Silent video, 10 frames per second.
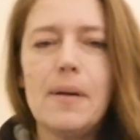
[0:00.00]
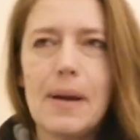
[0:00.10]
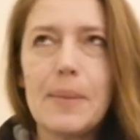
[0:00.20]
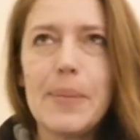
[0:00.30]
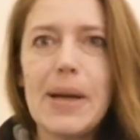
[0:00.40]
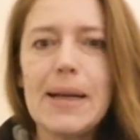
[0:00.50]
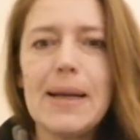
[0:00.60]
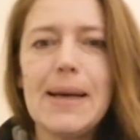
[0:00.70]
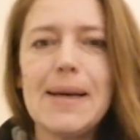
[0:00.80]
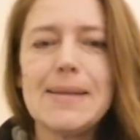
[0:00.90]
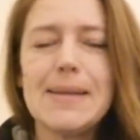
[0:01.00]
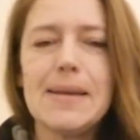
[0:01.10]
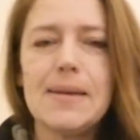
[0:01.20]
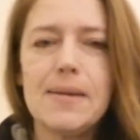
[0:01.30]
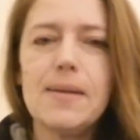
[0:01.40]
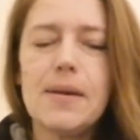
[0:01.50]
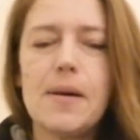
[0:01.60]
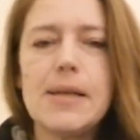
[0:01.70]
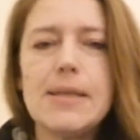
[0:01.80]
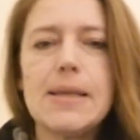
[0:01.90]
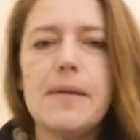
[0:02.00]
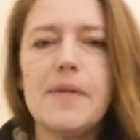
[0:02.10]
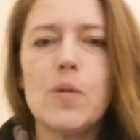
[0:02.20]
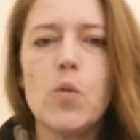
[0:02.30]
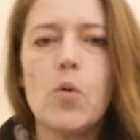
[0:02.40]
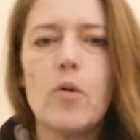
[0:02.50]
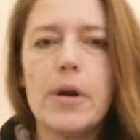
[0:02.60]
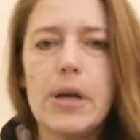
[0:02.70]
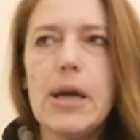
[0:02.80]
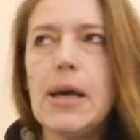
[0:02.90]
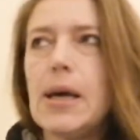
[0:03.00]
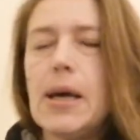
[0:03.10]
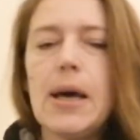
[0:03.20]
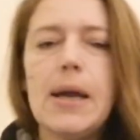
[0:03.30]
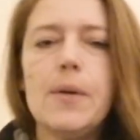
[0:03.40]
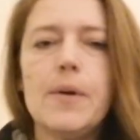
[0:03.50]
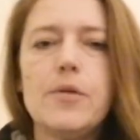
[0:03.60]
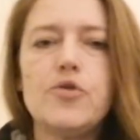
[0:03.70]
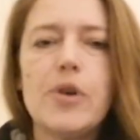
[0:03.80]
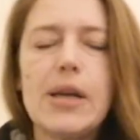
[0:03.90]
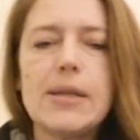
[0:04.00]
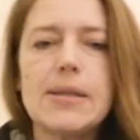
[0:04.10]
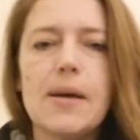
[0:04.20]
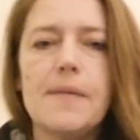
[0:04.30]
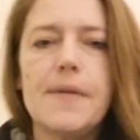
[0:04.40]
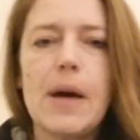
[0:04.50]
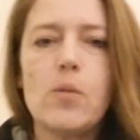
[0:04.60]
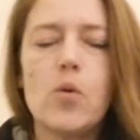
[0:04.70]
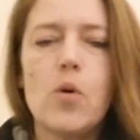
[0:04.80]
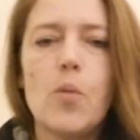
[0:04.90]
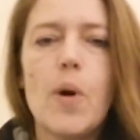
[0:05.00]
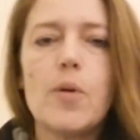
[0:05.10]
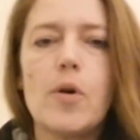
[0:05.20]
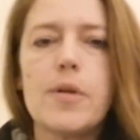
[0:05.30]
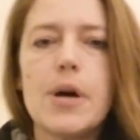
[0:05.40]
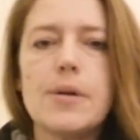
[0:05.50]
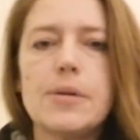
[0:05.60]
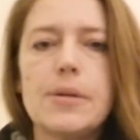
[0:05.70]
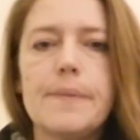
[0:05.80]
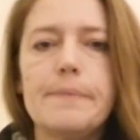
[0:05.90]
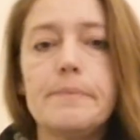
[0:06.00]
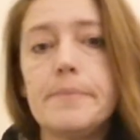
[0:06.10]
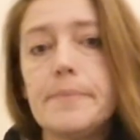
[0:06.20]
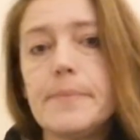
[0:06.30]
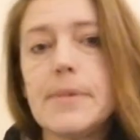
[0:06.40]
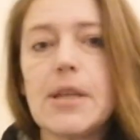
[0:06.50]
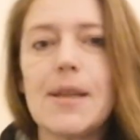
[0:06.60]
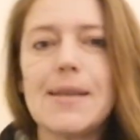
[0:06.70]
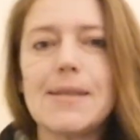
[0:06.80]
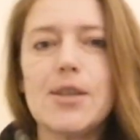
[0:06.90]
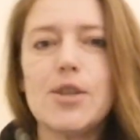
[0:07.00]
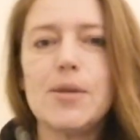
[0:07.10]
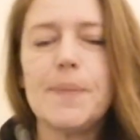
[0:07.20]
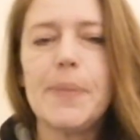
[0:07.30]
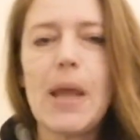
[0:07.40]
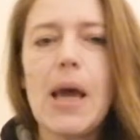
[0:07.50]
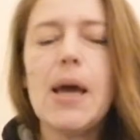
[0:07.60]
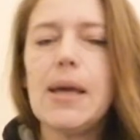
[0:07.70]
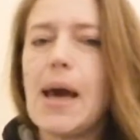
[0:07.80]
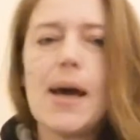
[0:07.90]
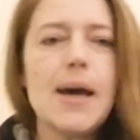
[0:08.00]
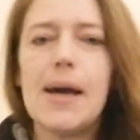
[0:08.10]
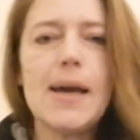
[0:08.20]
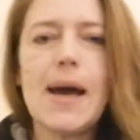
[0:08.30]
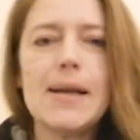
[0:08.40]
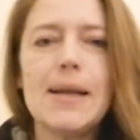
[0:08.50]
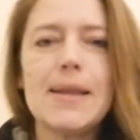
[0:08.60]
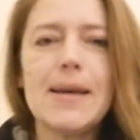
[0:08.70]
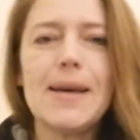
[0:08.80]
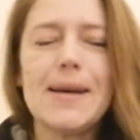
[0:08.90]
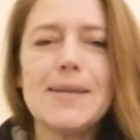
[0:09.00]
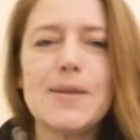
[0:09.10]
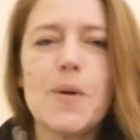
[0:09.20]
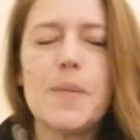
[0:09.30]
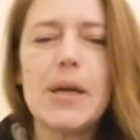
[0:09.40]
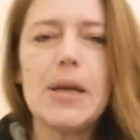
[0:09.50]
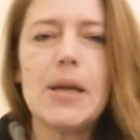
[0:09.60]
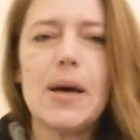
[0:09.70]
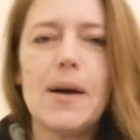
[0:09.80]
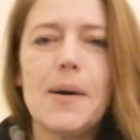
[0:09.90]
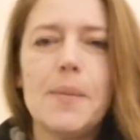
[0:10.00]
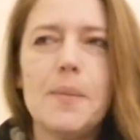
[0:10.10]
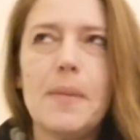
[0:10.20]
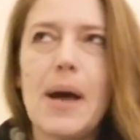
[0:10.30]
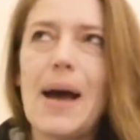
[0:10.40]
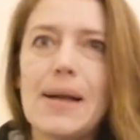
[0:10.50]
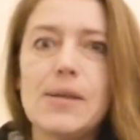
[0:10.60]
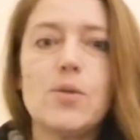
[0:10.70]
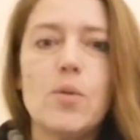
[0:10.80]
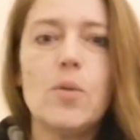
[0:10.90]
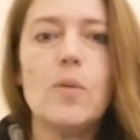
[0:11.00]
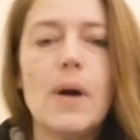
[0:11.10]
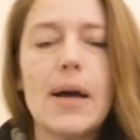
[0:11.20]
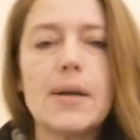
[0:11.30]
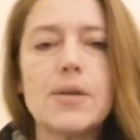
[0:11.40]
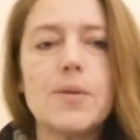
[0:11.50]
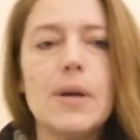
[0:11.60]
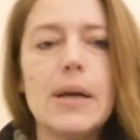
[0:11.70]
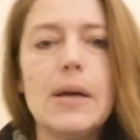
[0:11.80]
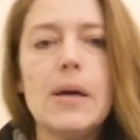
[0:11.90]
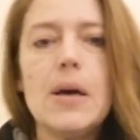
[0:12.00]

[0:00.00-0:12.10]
like plainly as in, you know, he's the living water and anyone who drinks of that water will not thirst. So that's good. Yeah, he had nothing against women um, at all, actually.